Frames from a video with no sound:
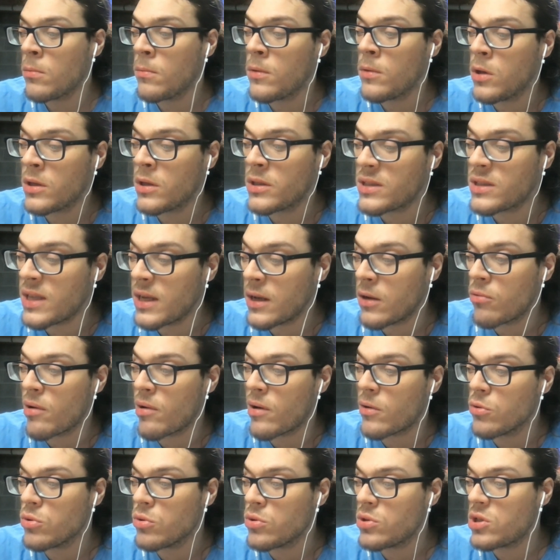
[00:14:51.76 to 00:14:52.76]
extend
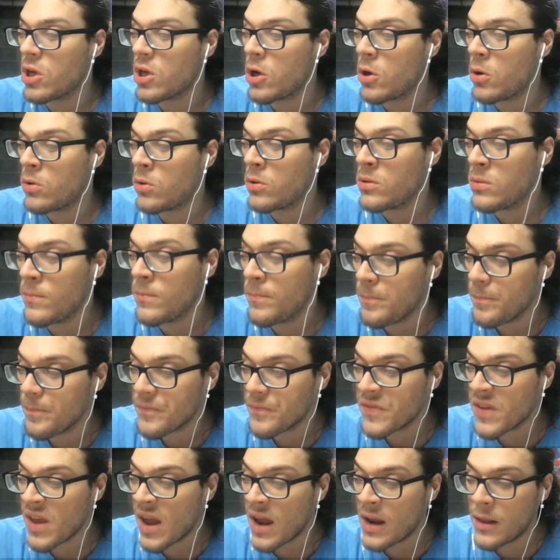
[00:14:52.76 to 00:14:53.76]
Greg Rousseau
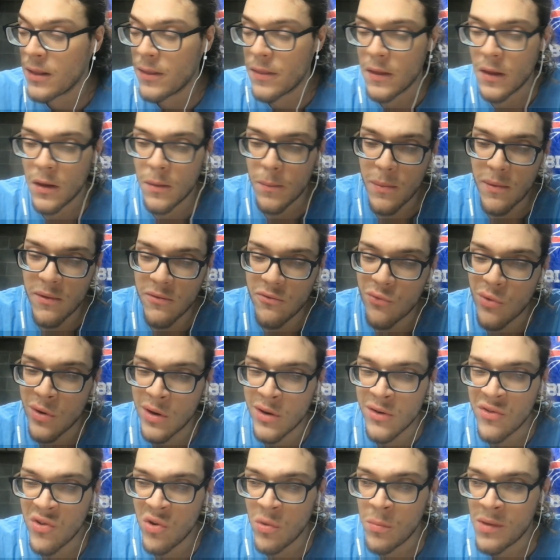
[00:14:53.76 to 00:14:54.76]
to anything above
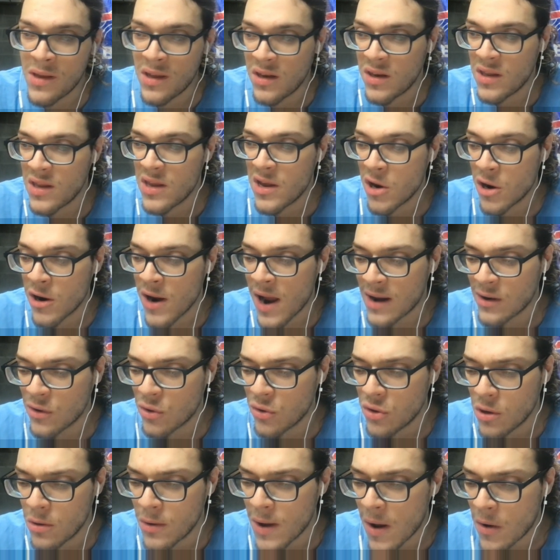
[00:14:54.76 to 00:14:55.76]
$22 million a year. I don't
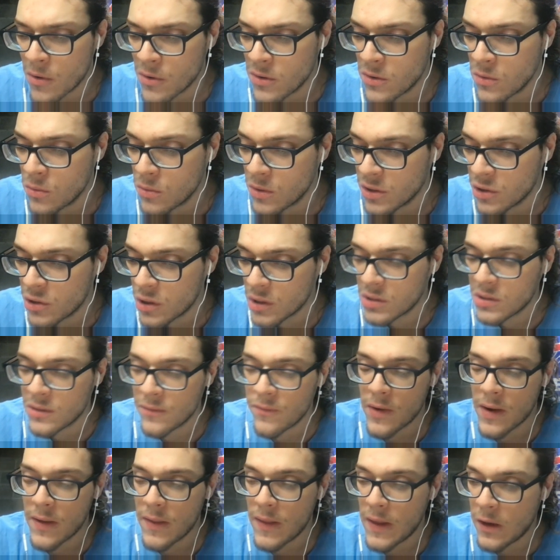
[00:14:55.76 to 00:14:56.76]
know how you can
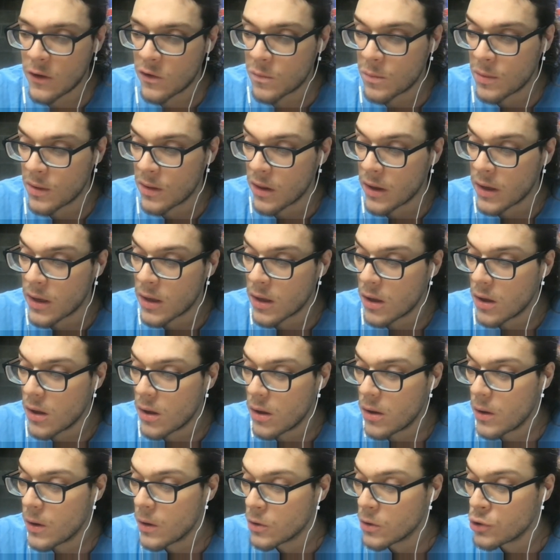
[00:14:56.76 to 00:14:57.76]
justify this, but like
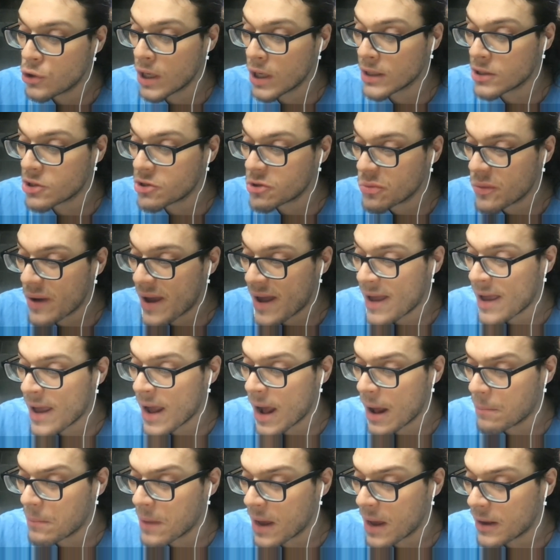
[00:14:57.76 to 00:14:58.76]
Josh Sweat,
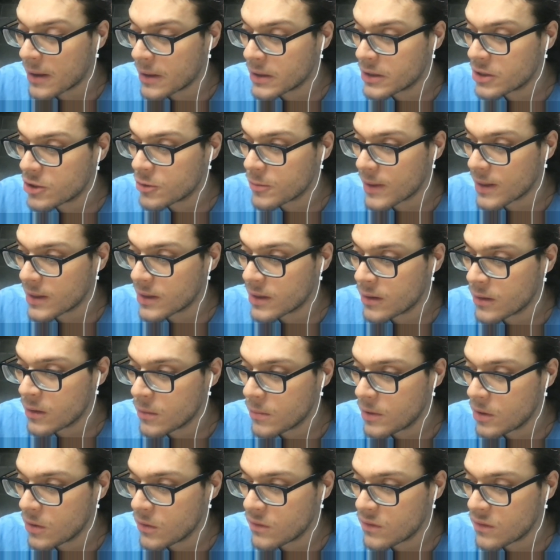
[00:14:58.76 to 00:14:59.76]
I'm not expecting the
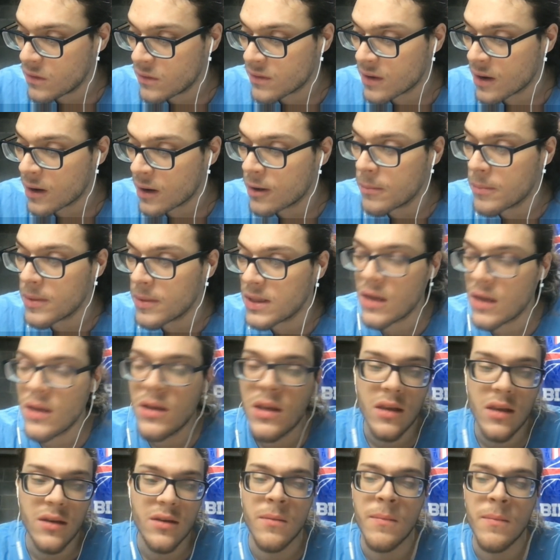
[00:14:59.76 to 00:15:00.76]
Bills to sign him, but they need to